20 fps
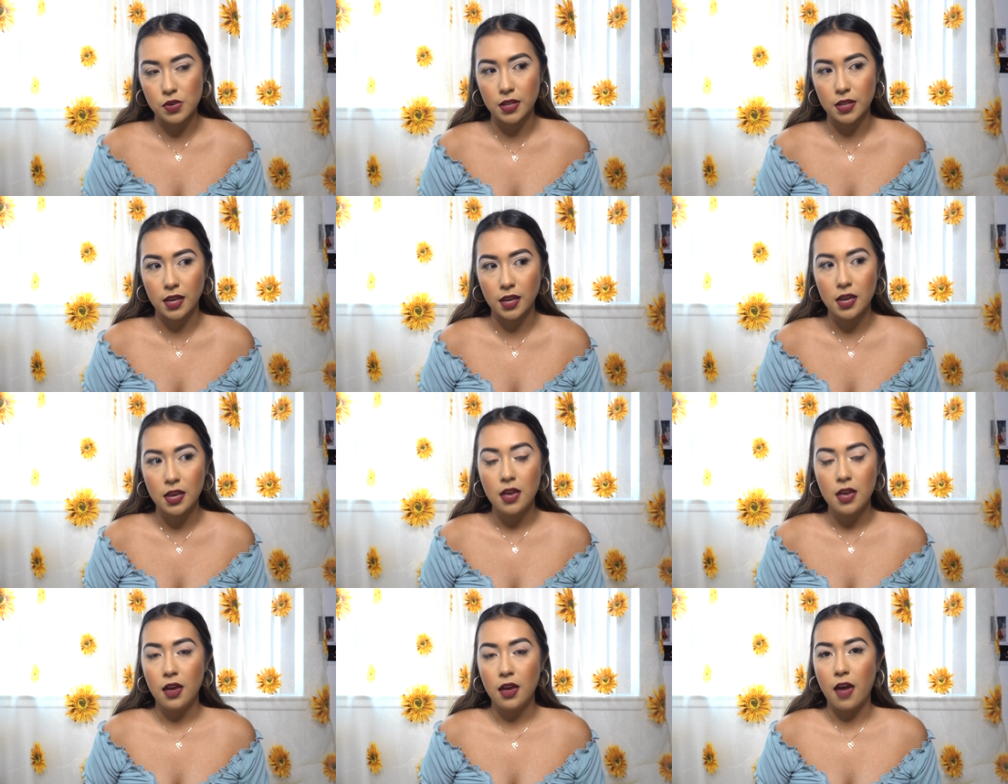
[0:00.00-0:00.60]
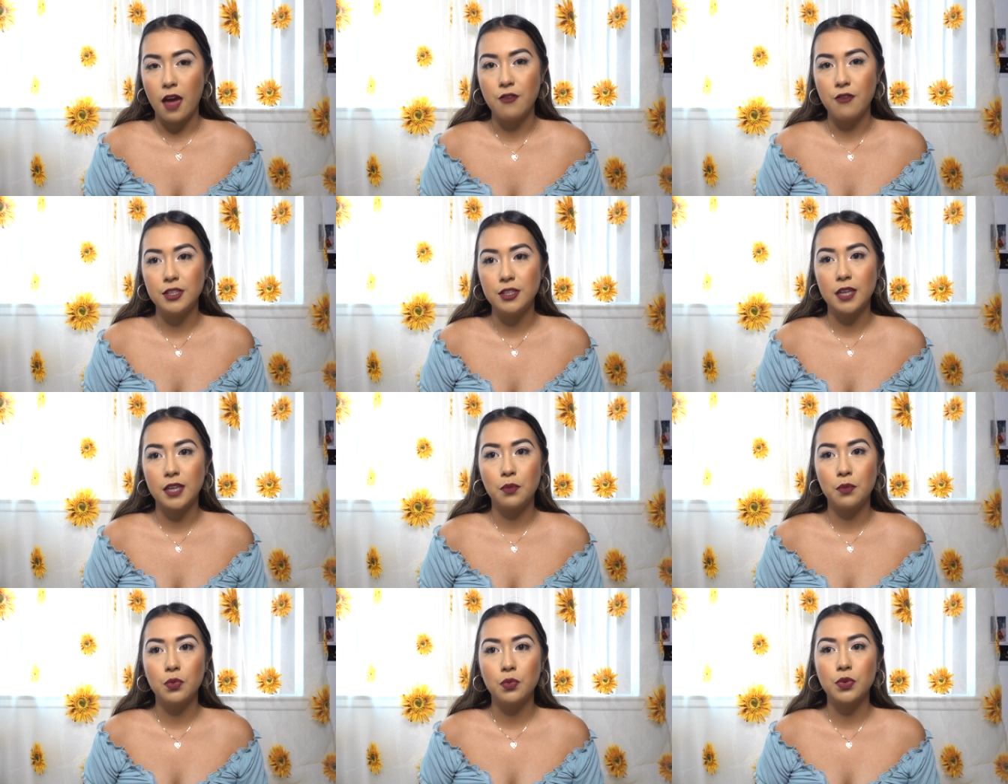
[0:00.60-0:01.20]
Like every
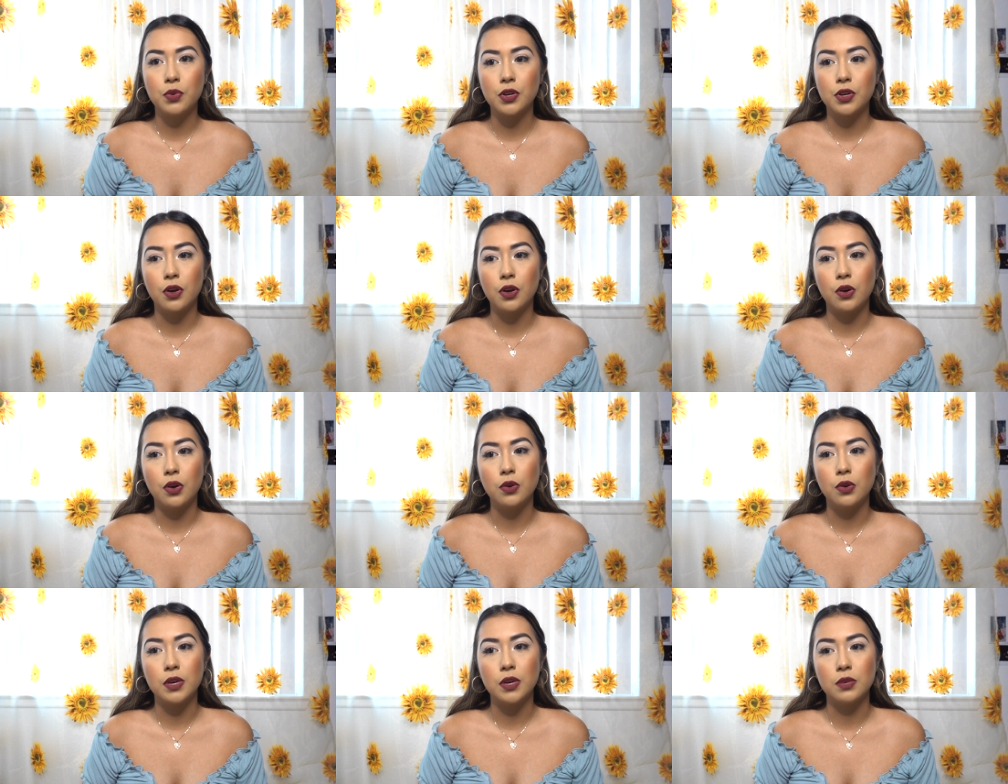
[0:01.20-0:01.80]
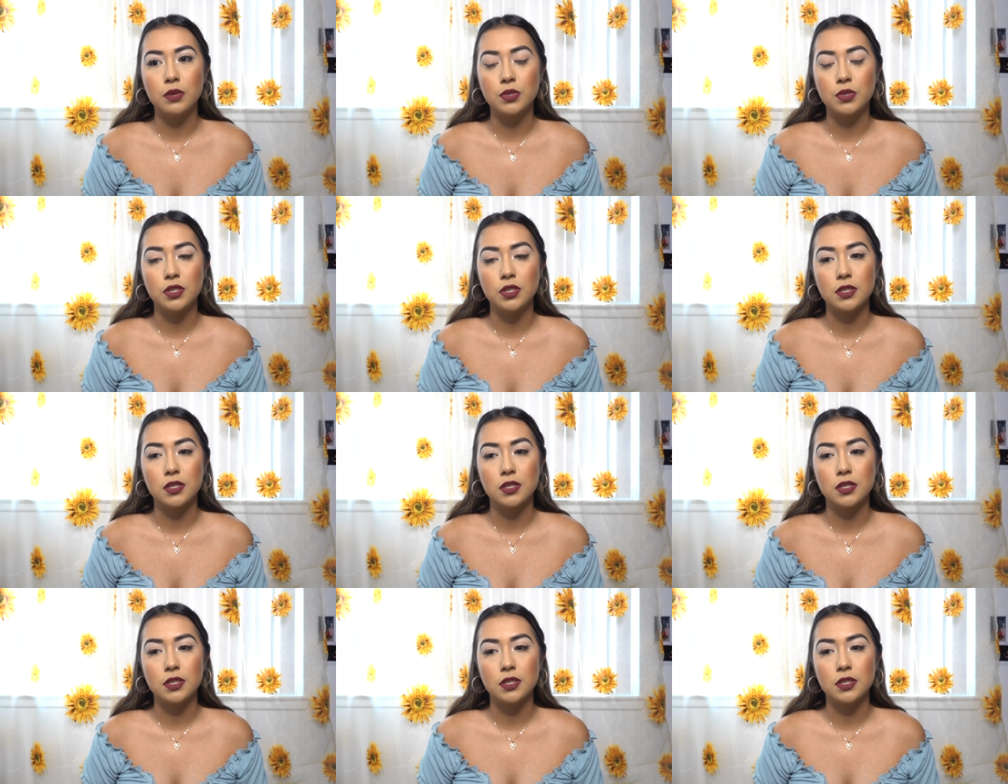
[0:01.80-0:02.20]
time we would go, it was